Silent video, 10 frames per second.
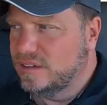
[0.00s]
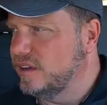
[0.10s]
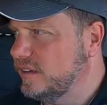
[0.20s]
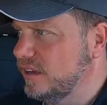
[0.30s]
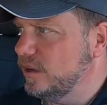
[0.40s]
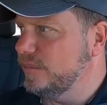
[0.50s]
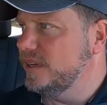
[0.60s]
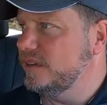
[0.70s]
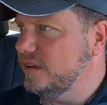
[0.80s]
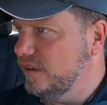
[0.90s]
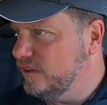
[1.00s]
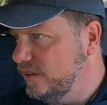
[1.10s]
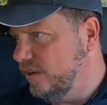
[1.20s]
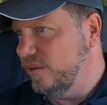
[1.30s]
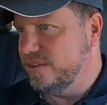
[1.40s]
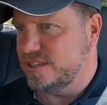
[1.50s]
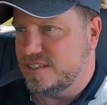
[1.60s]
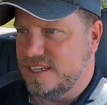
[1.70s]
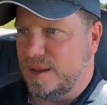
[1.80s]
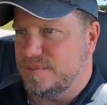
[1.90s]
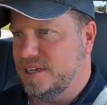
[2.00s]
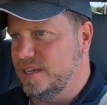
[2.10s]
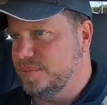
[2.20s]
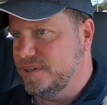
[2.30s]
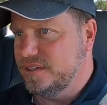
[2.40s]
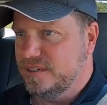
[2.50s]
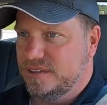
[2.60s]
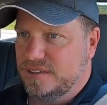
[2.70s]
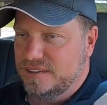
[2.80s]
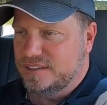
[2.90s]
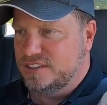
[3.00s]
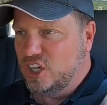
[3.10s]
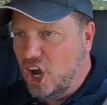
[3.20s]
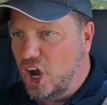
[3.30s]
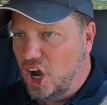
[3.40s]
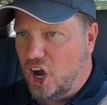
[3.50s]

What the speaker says: Gun a little bit. Oh, there's a stop sign up here. It's